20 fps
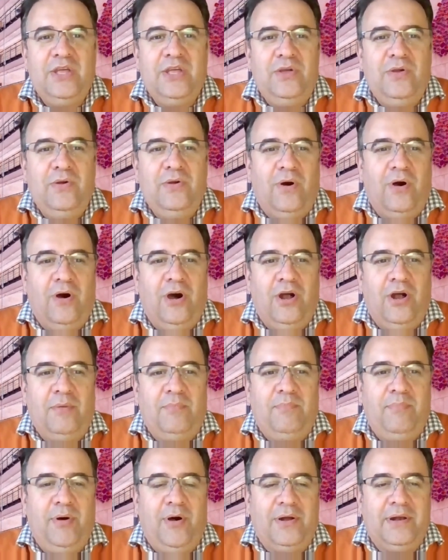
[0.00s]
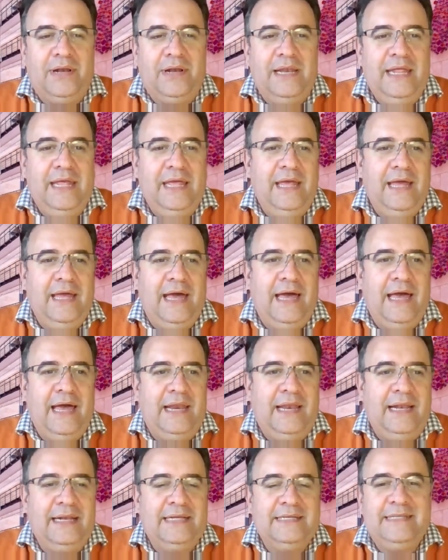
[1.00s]
you are partly
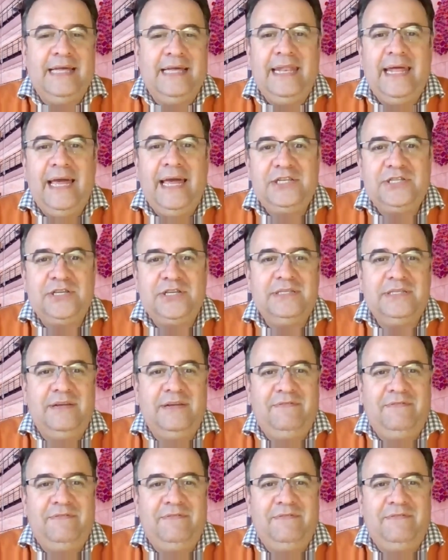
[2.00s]
an estate agent,